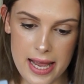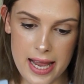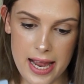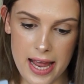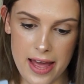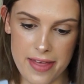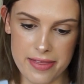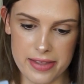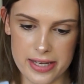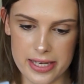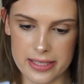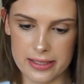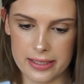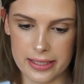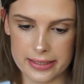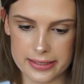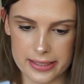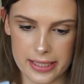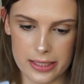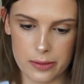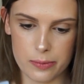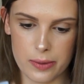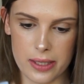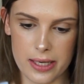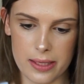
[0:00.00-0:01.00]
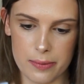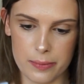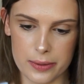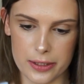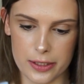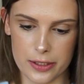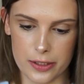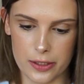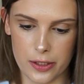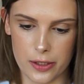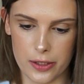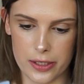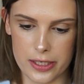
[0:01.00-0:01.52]
And then like the other one, we're
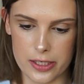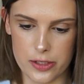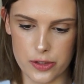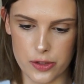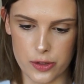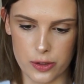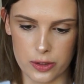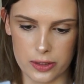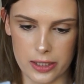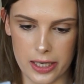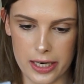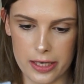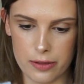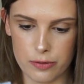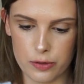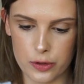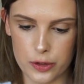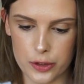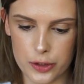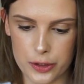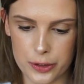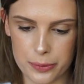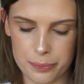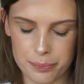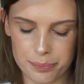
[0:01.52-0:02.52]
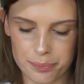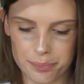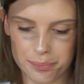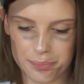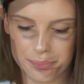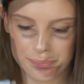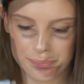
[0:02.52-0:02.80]
going to go into Lightroom.